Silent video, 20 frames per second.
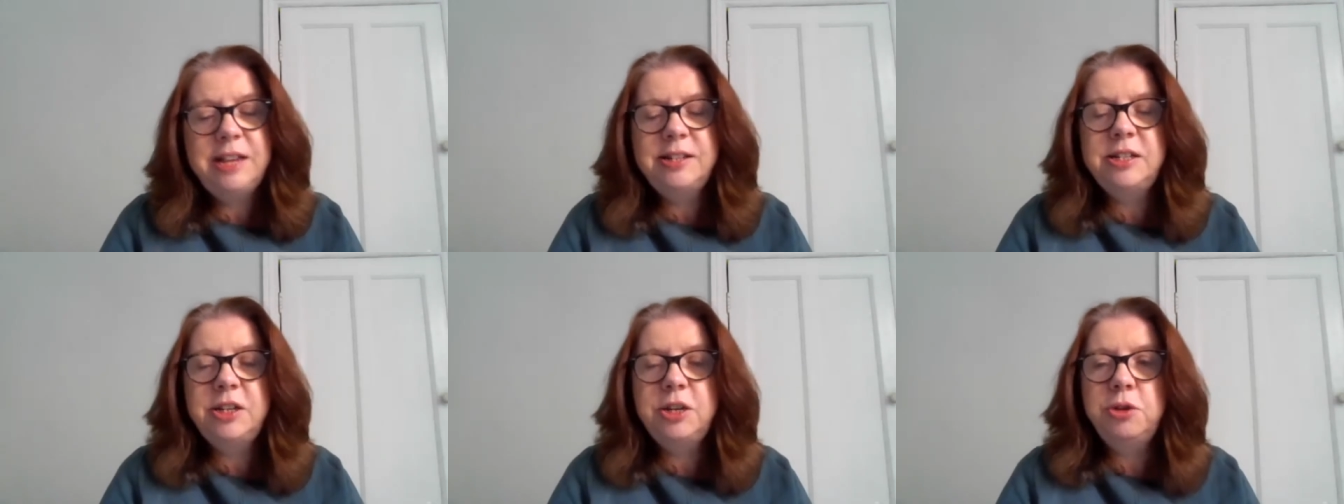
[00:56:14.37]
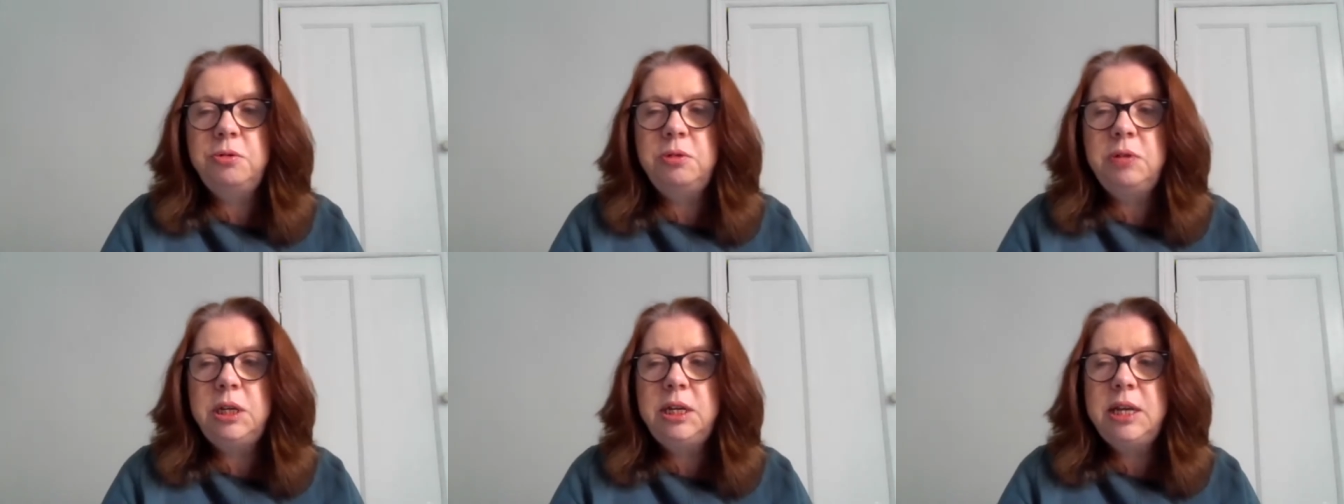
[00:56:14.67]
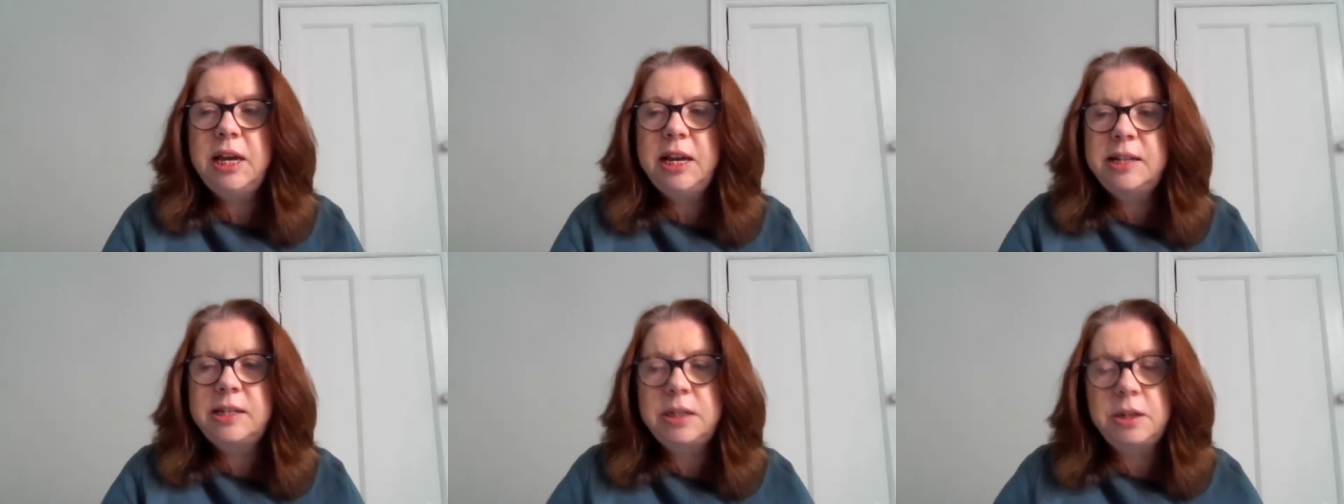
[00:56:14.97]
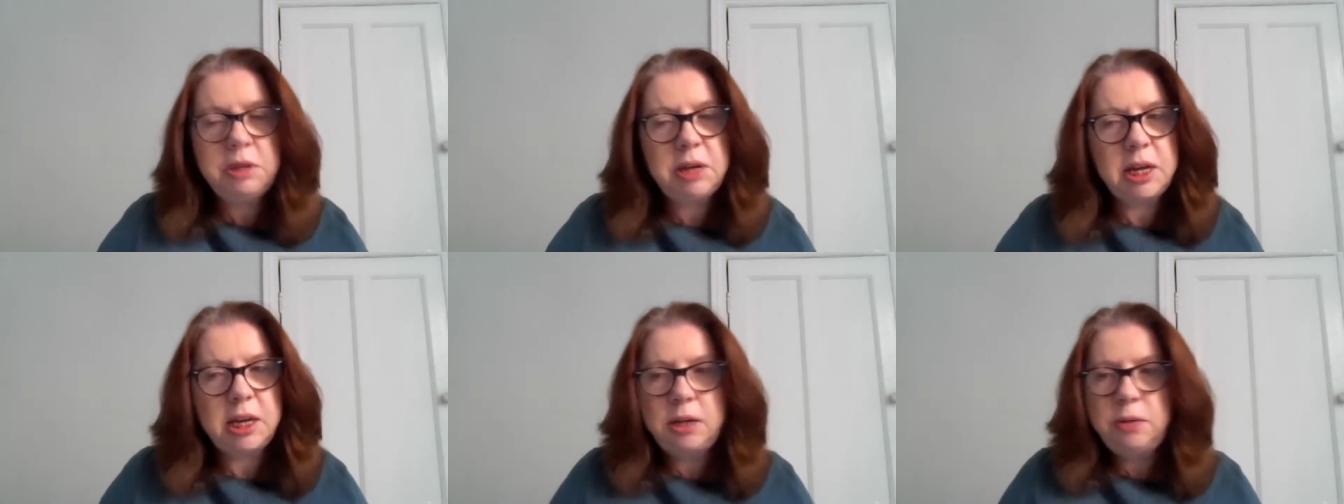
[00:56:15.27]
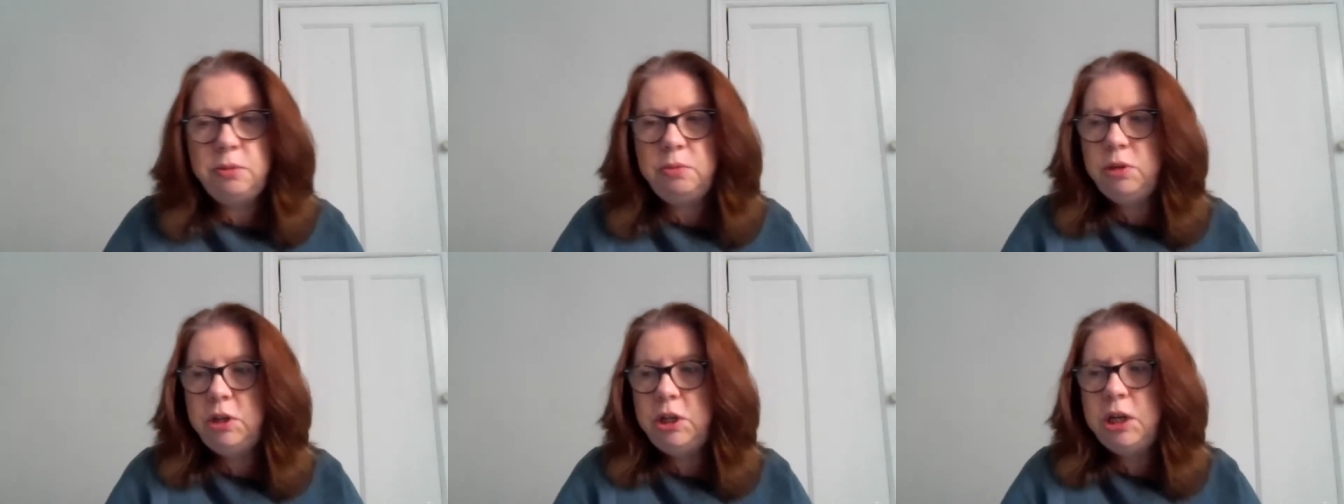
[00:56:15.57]
So yes,
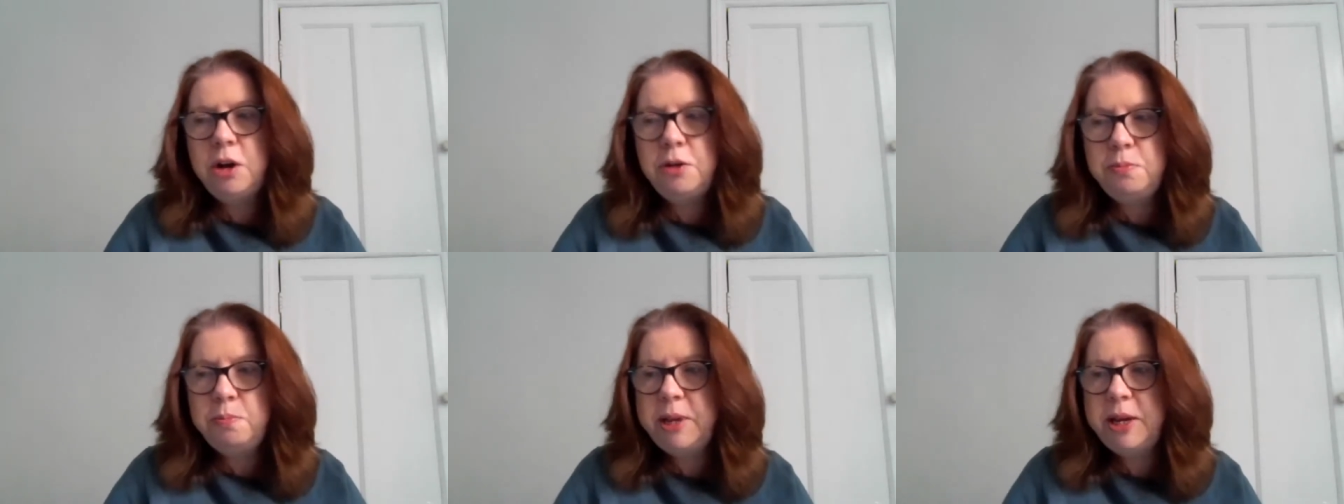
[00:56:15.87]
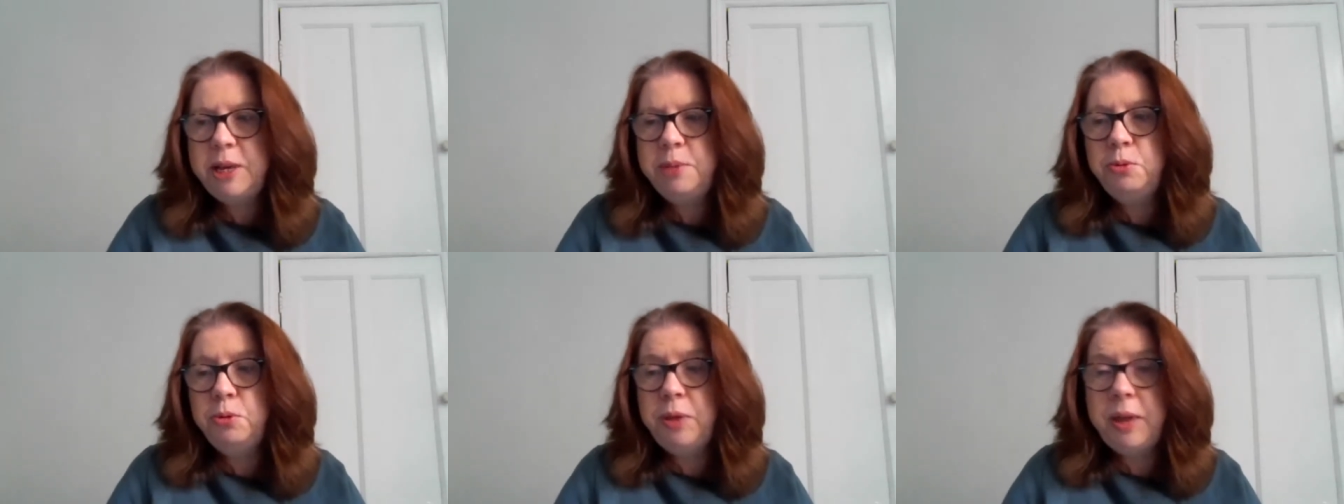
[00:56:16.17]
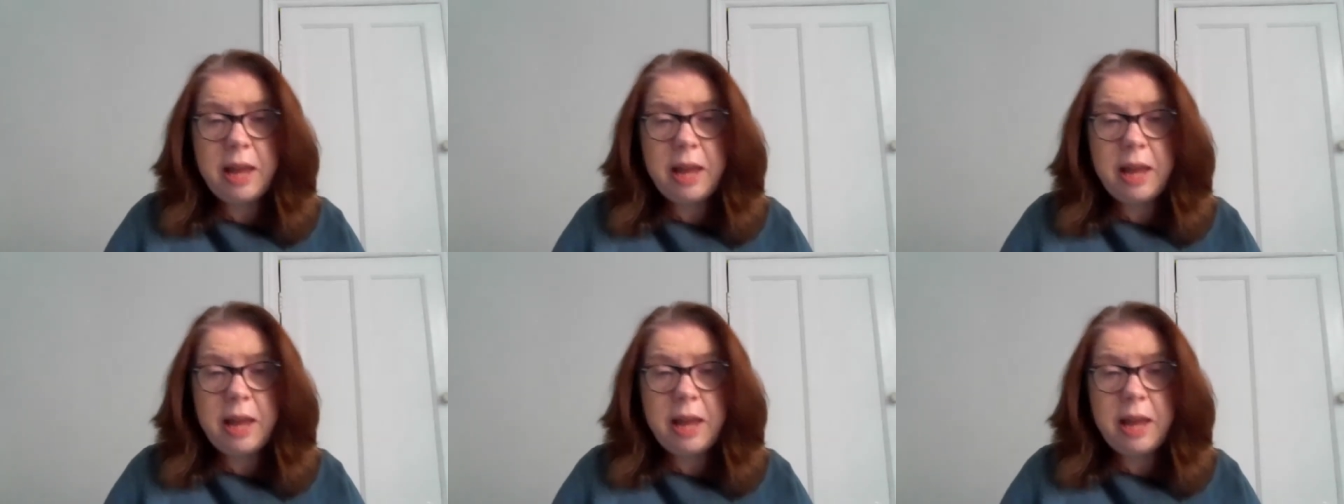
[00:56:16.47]
okay, young people,